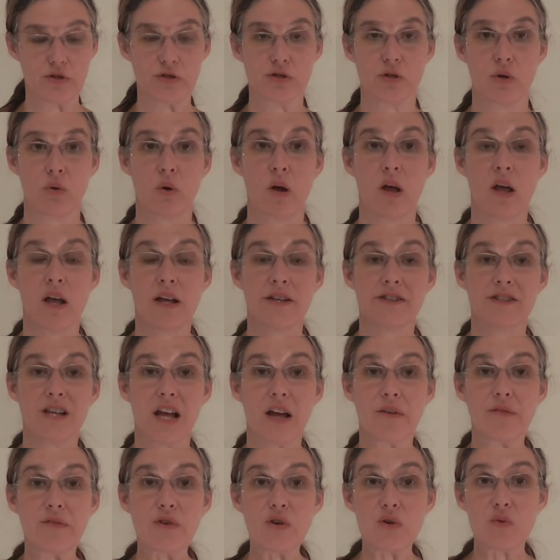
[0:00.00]
So
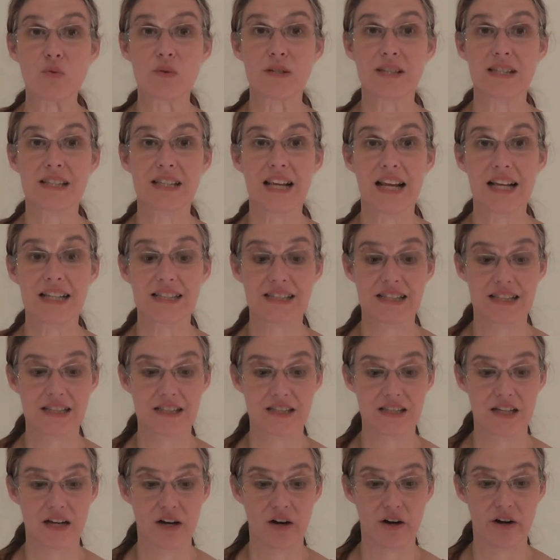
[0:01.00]
suffering was
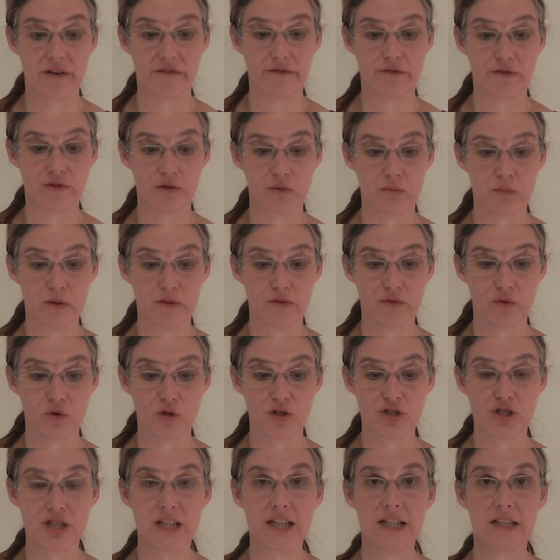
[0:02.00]
necessary for,
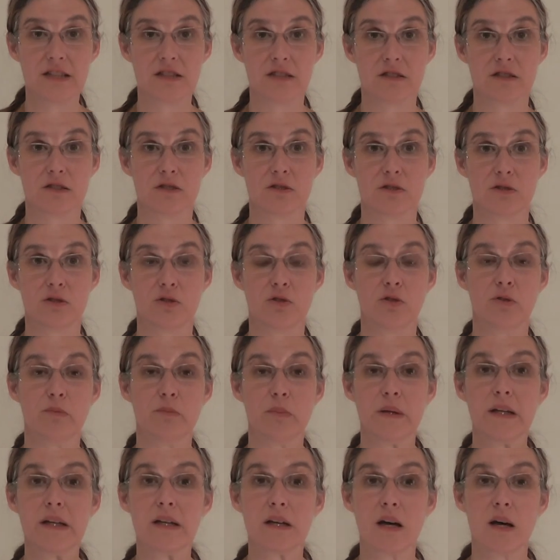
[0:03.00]
before Jesus
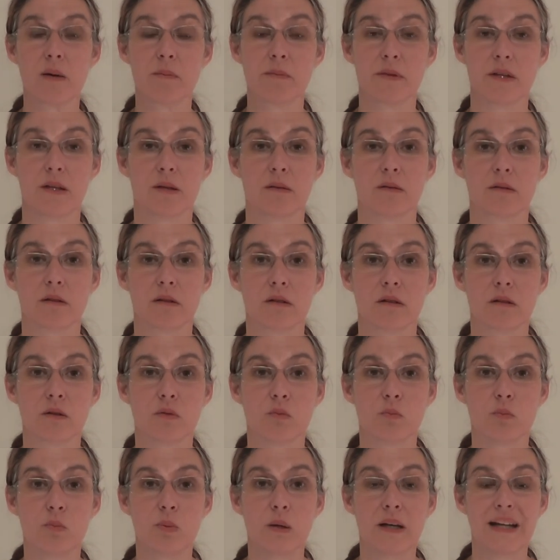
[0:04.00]
could become the
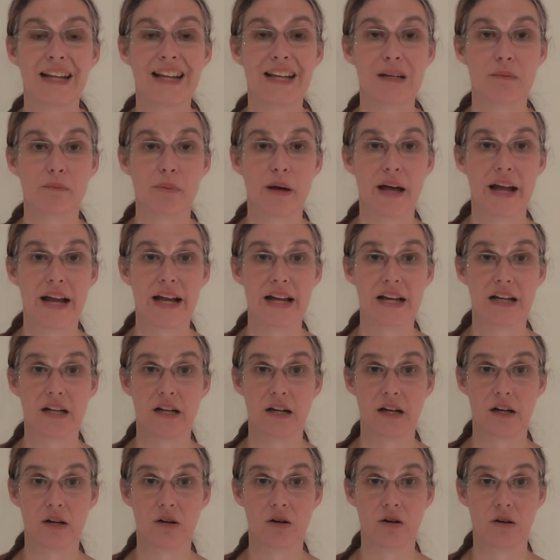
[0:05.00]
complete
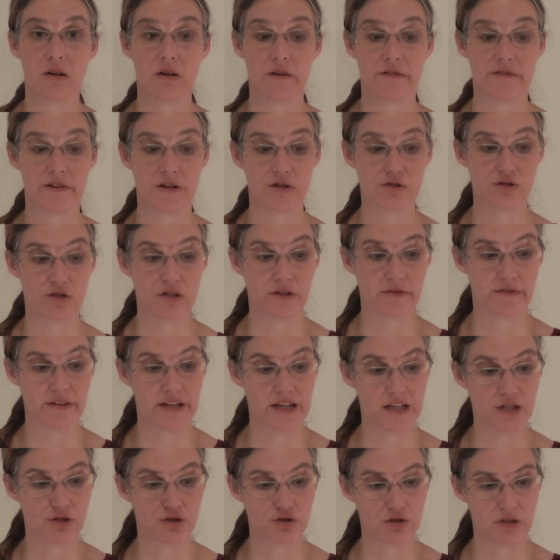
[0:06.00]
pioneer of our
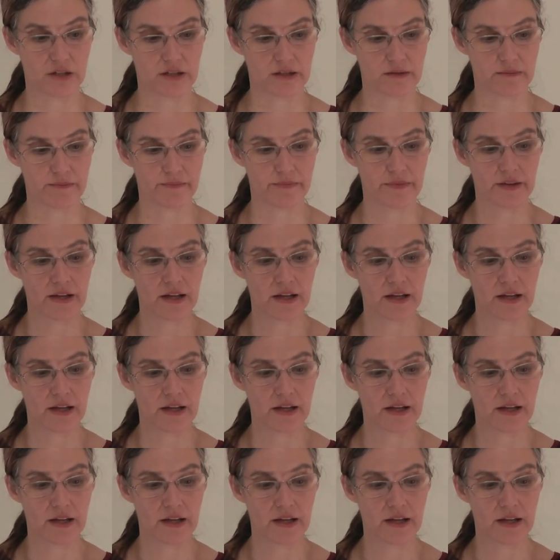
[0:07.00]
salvation.